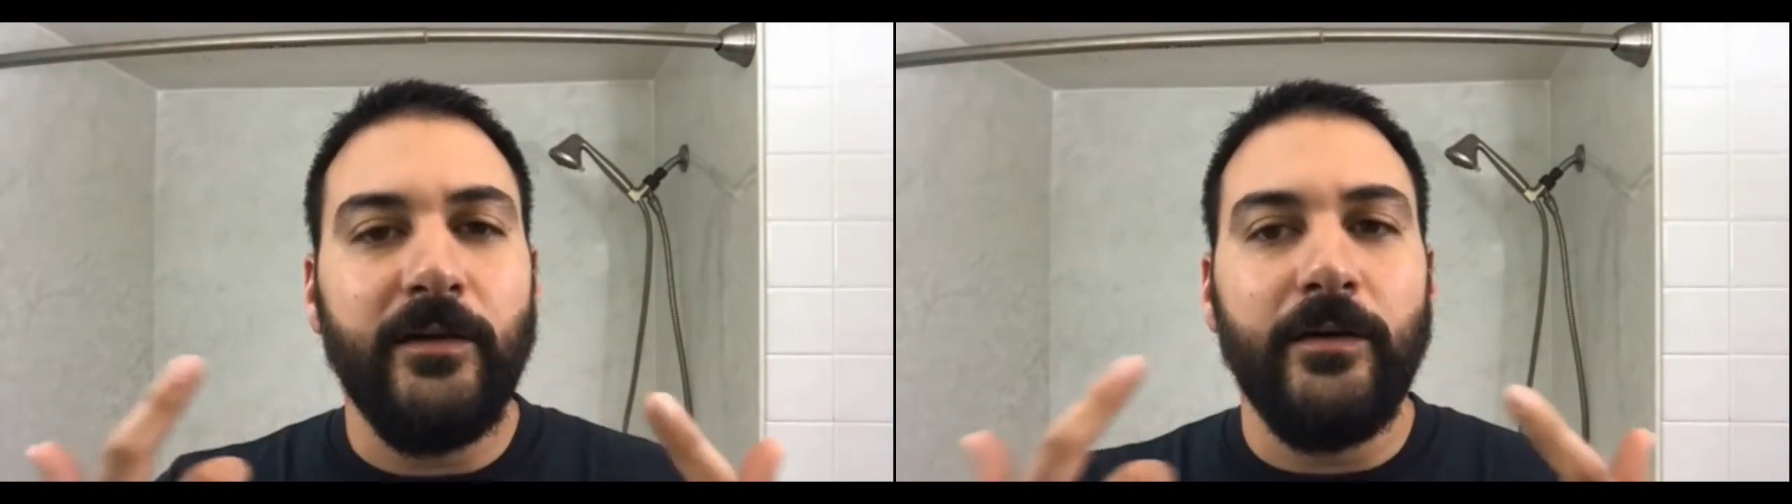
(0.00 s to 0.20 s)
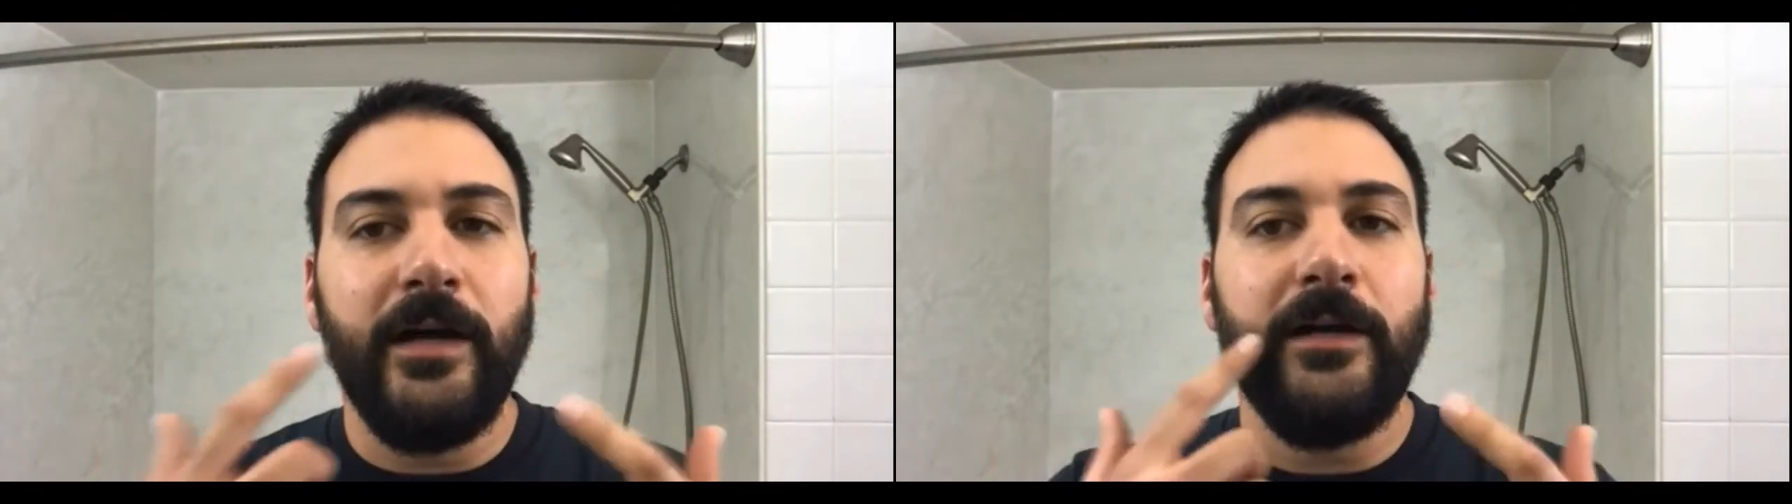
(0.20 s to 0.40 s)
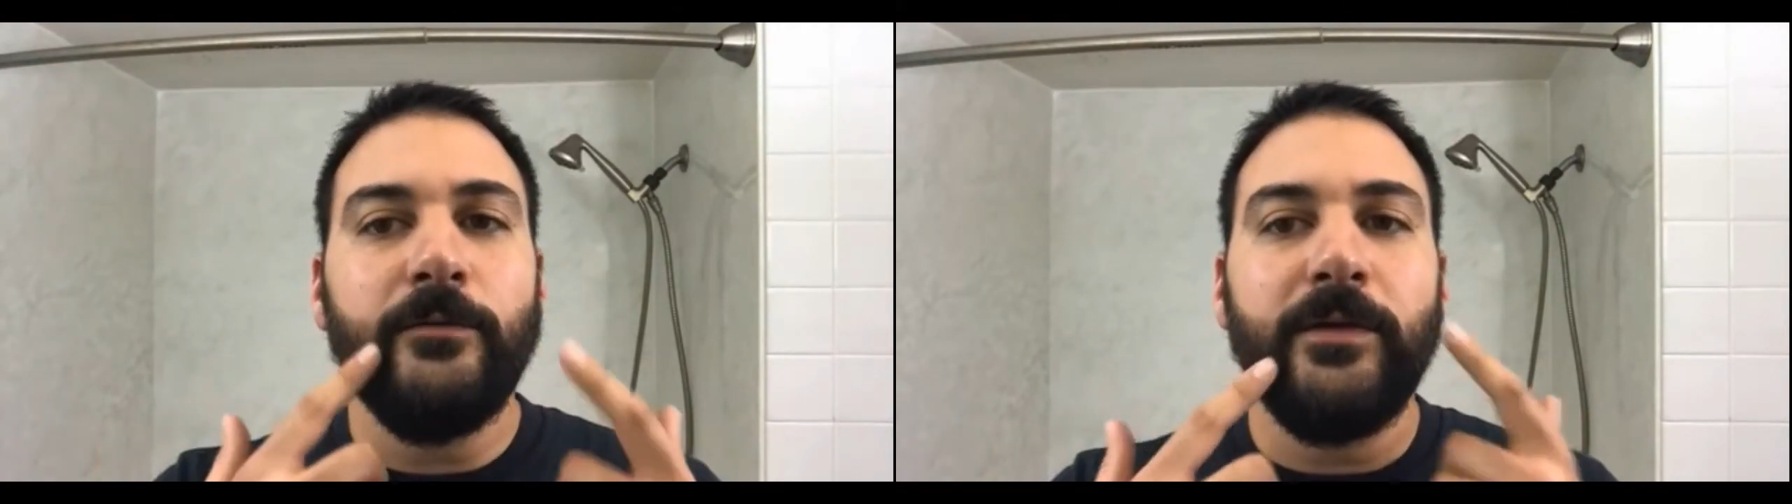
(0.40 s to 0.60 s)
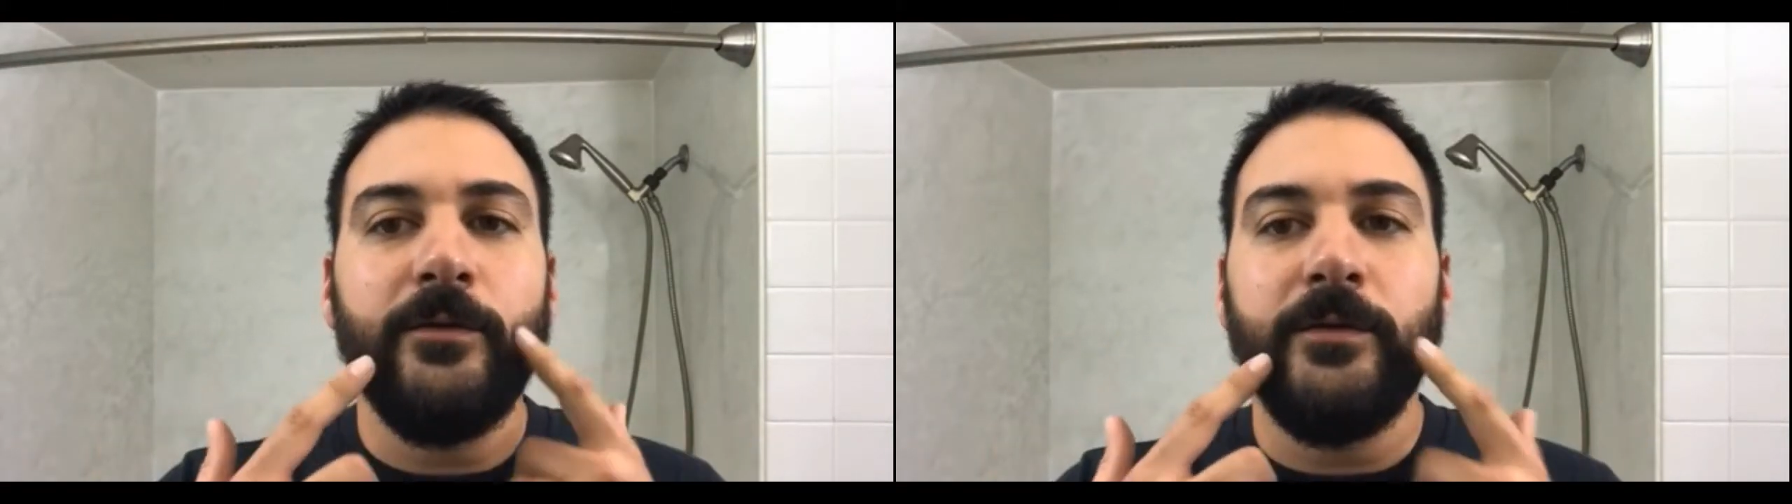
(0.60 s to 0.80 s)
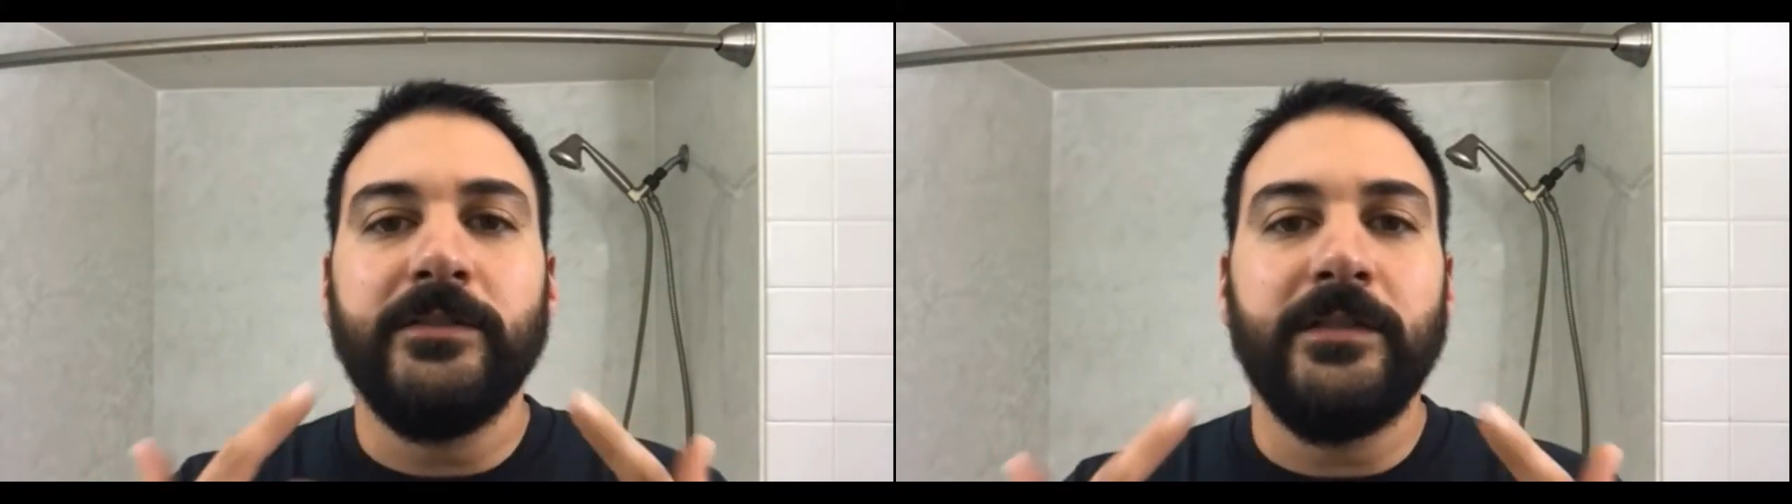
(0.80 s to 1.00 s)
how do I know
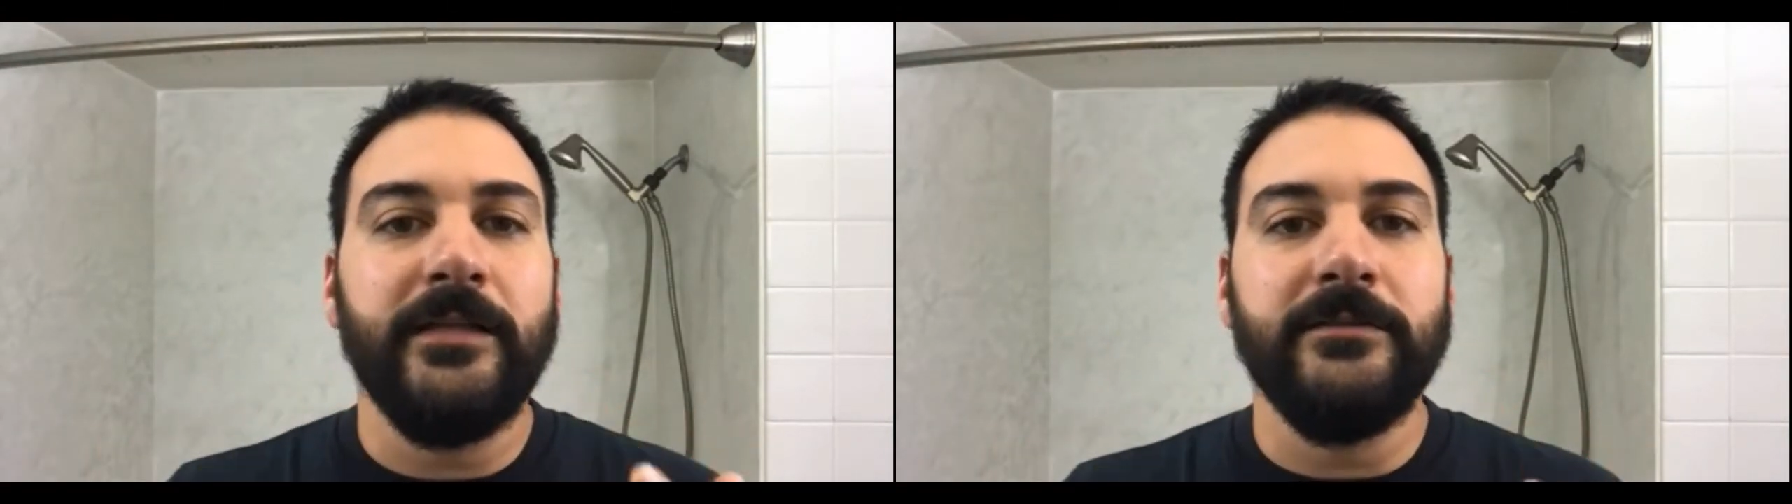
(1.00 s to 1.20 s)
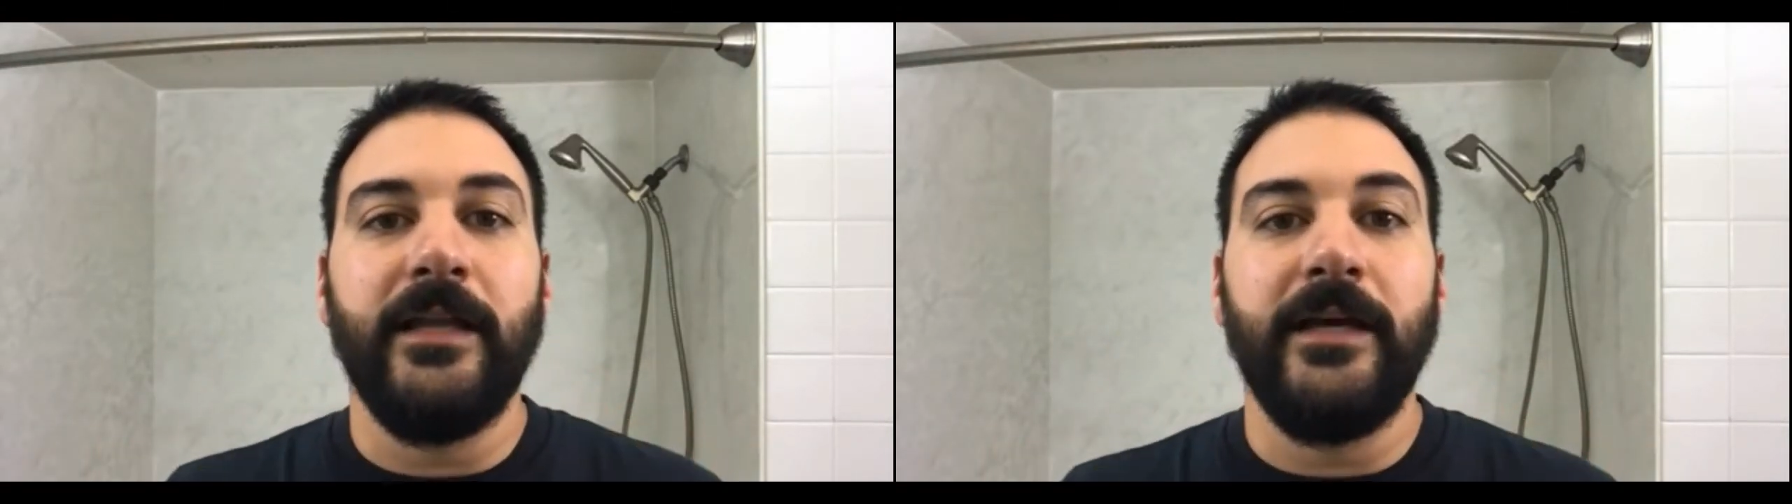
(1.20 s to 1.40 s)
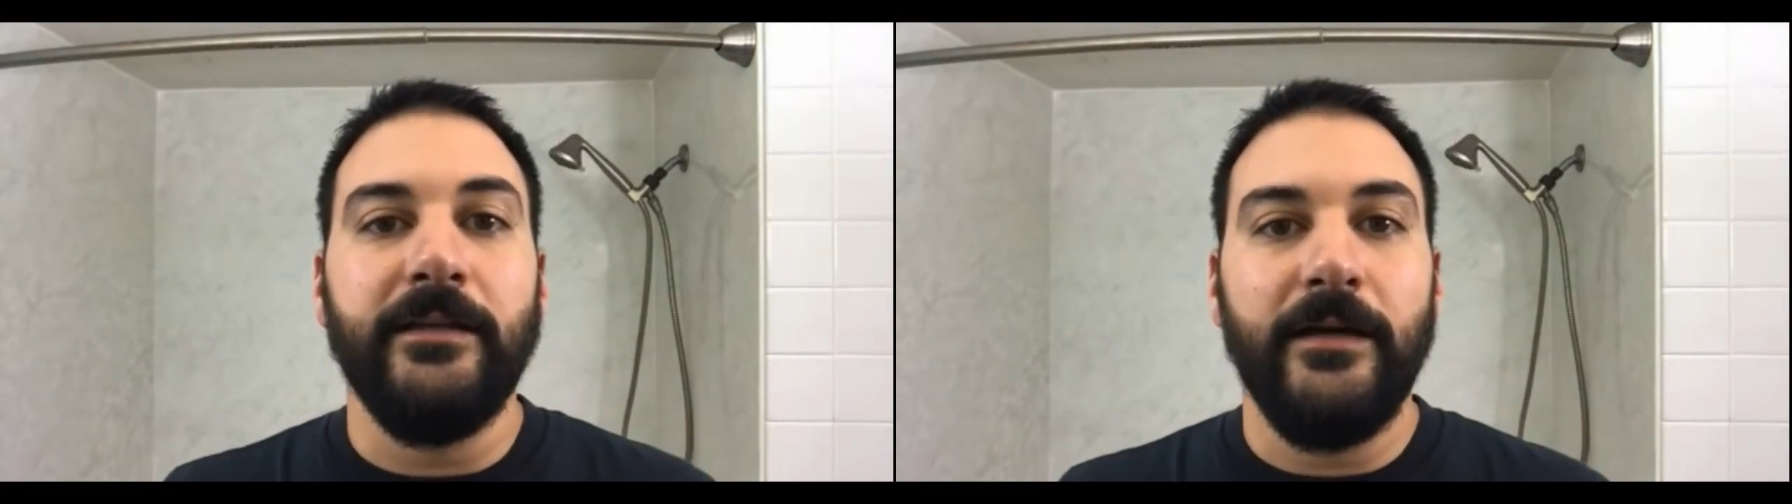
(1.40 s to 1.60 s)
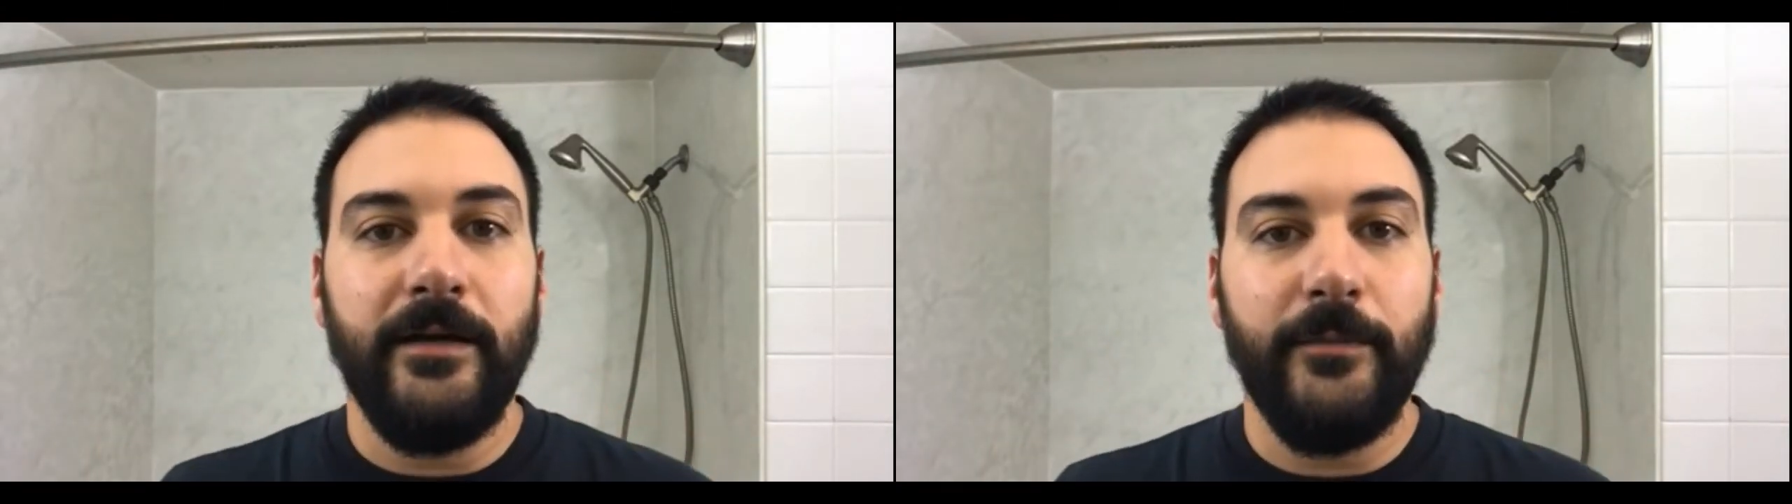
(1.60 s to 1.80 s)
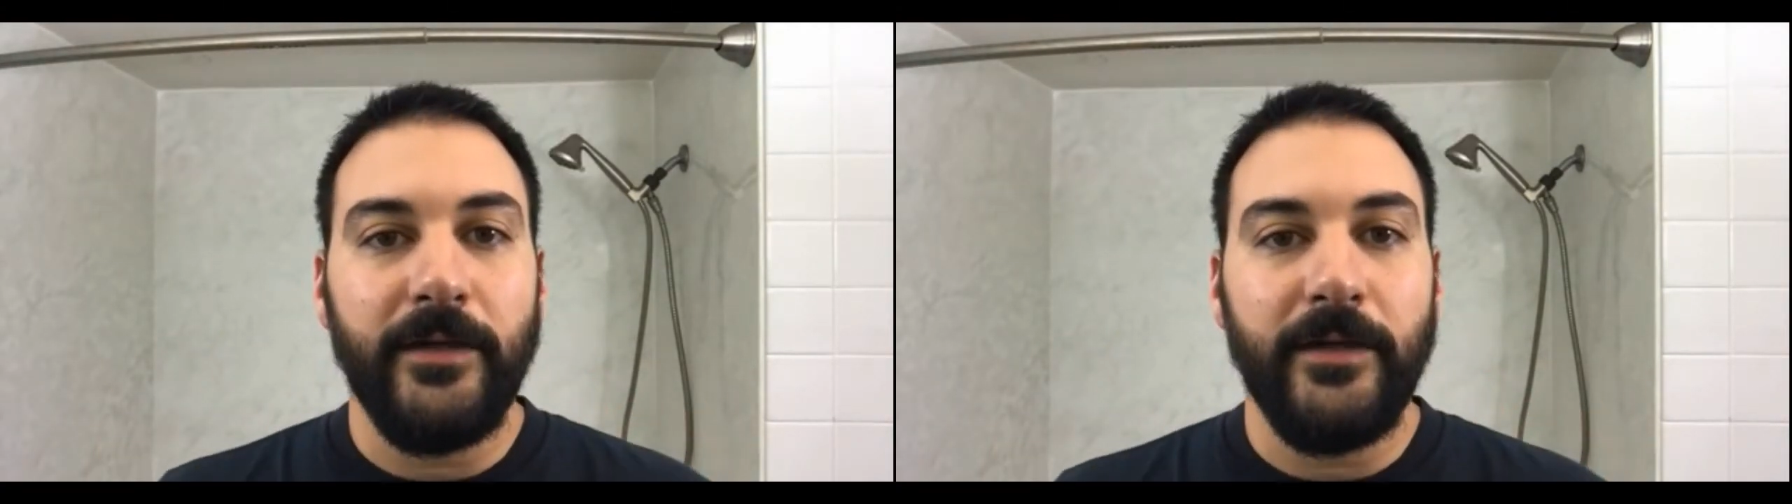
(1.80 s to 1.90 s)
which sides are lined up?